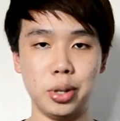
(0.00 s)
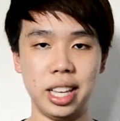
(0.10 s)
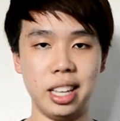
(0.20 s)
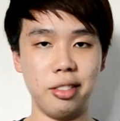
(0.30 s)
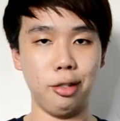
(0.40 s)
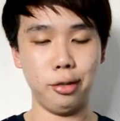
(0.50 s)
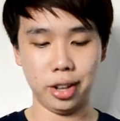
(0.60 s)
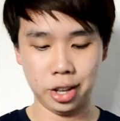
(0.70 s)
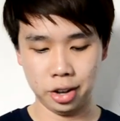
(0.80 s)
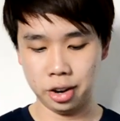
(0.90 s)
putting it over
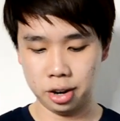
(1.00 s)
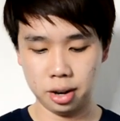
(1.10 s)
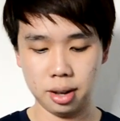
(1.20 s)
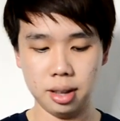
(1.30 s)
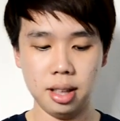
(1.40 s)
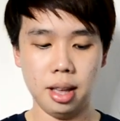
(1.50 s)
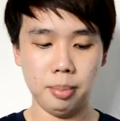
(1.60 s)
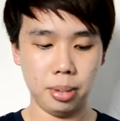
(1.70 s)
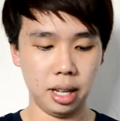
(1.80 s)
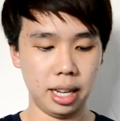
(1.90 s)
here,
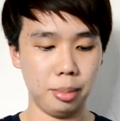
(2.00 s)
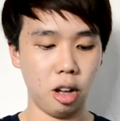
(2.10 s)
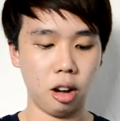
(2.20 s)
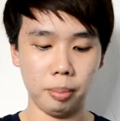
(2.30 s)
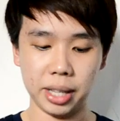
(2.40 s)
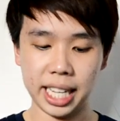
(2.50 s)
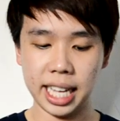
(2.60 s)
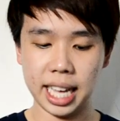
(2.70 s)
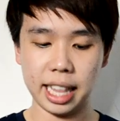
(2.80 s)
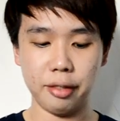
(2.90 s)
but I'm not
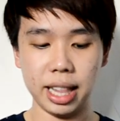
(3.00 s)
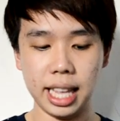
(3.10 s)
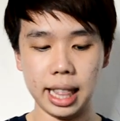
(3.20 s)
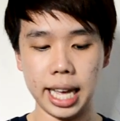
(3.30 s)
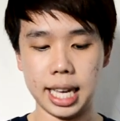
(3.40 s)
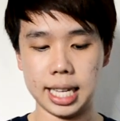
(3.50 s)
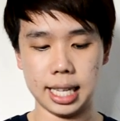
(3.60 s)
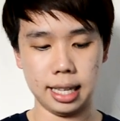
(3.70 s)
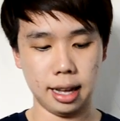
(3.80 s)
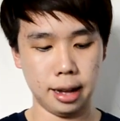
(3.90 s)
complaining. And I really like
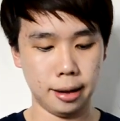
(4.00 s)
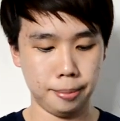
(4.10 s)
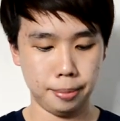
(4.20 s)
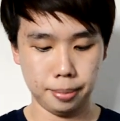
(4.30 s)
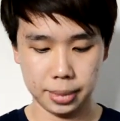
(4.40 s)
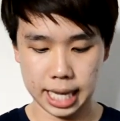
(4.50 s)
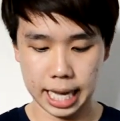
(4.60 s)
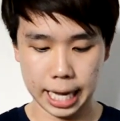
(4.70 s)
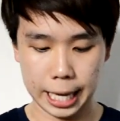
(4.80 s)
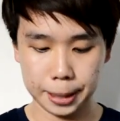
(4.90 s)
um,
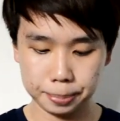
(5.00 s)
the